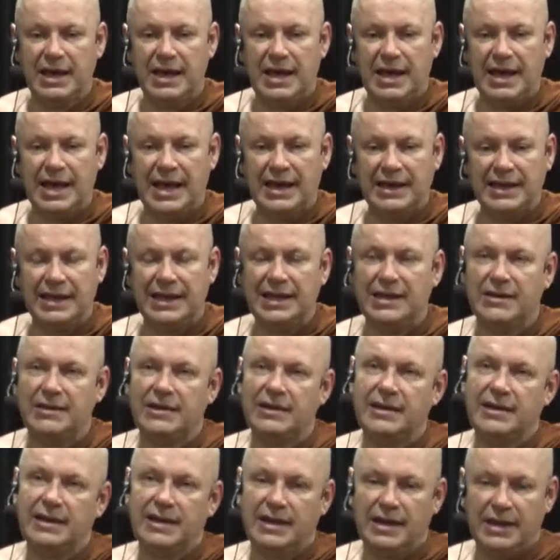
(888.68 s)
And
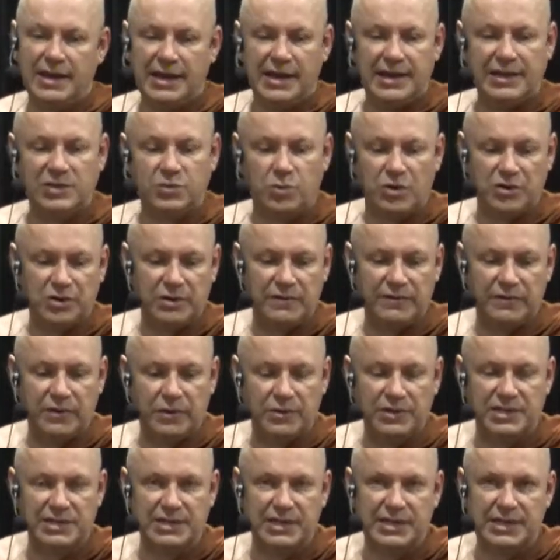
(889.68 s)
here is one of
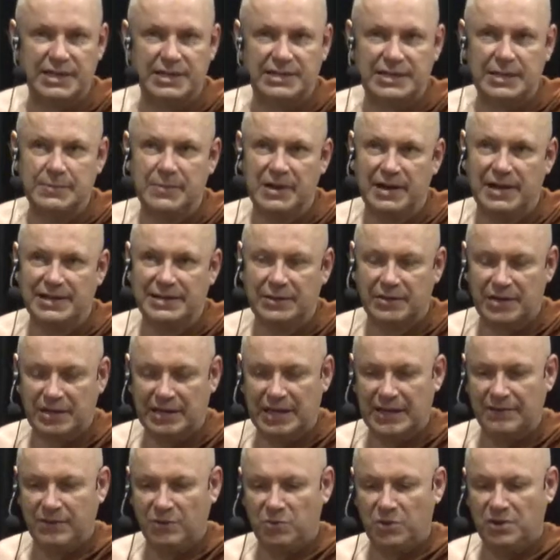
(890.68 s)
those similes. I'm going
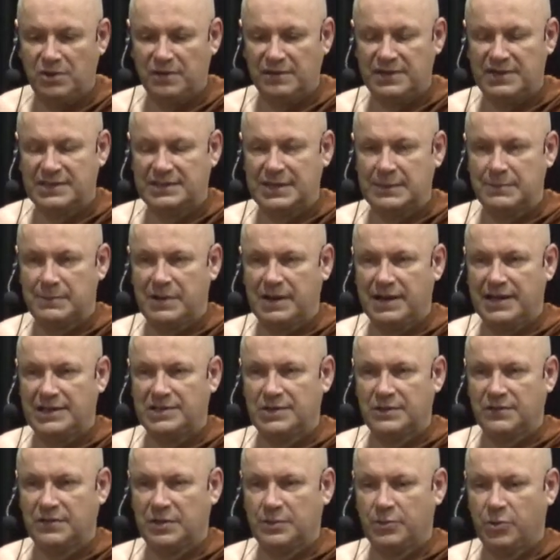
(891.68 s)
to give you one of the similes
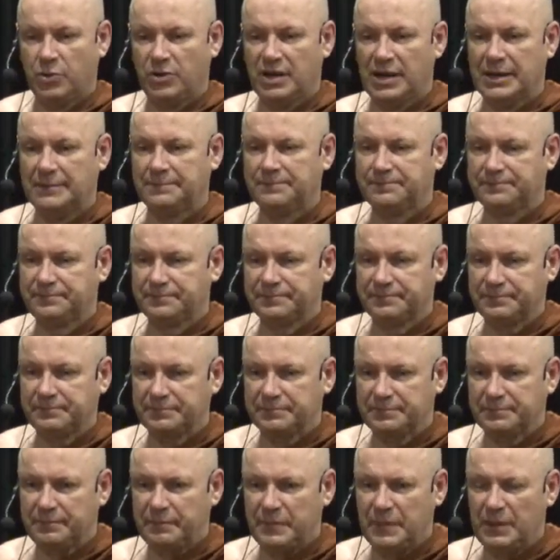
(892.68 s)
of the Buddha.
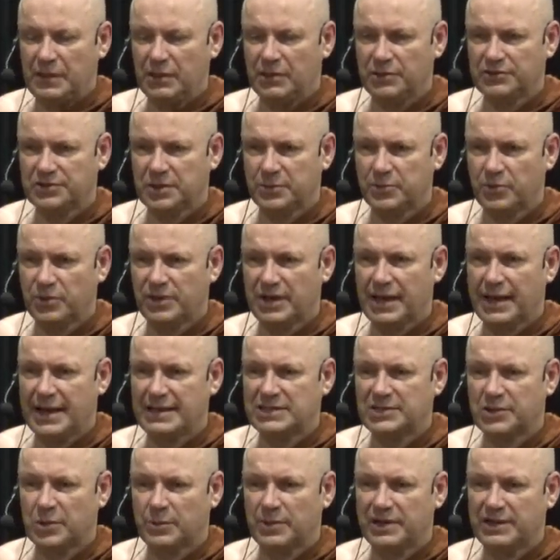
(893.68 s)
Because the Buddha
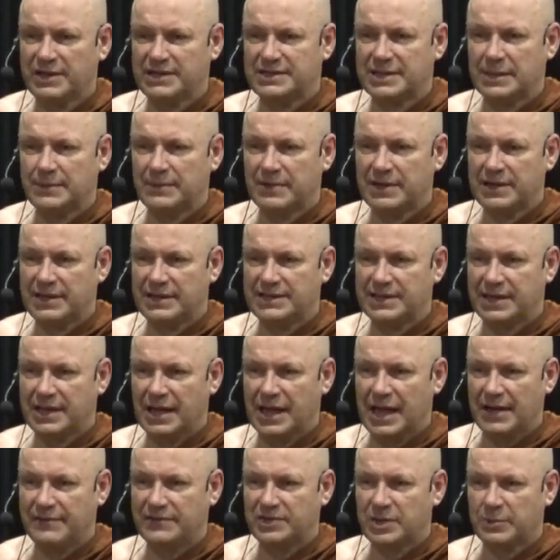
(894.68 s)
has so many similes, and I
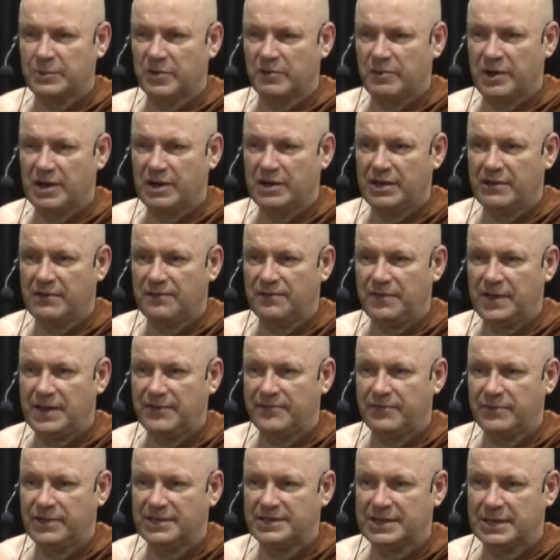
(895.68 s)
have some of my
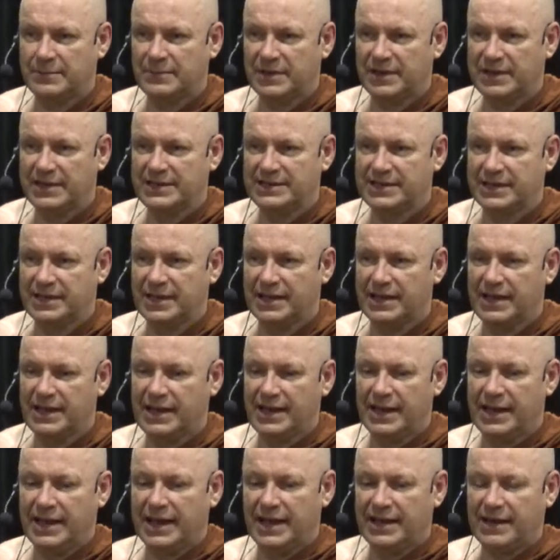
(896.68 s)
favorite similes.
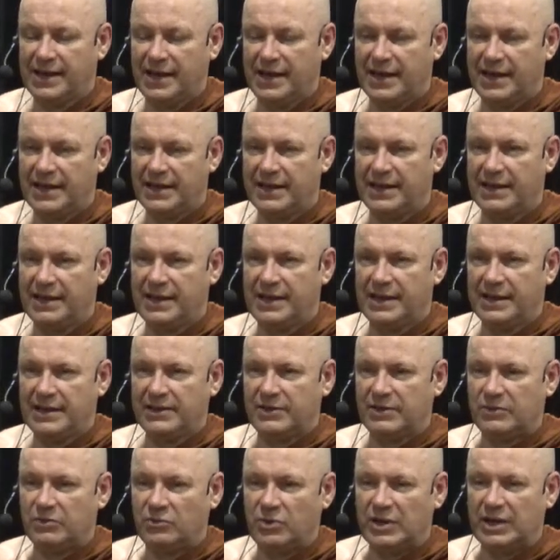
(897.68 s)
And I
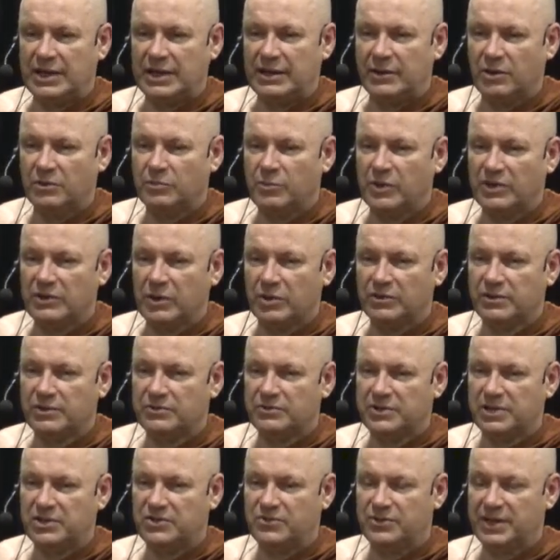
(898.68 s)
on, on the
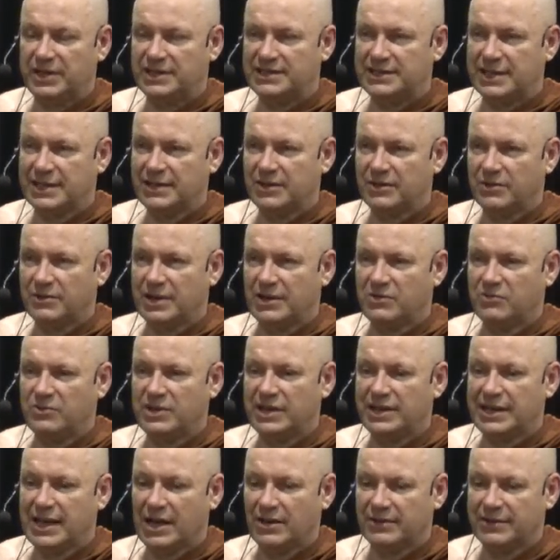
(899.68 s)
retreats I do, I
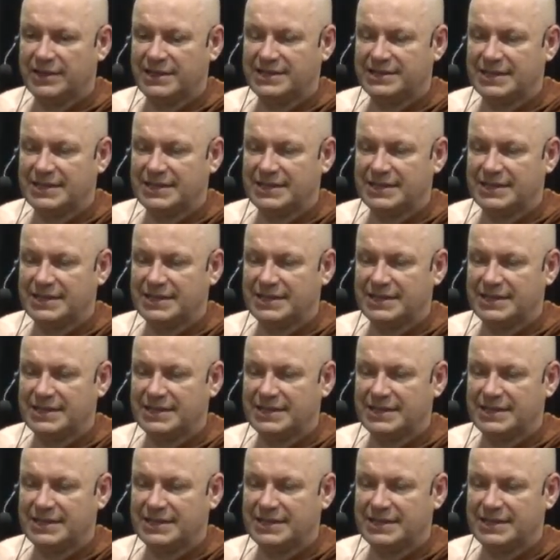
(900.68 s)
read out these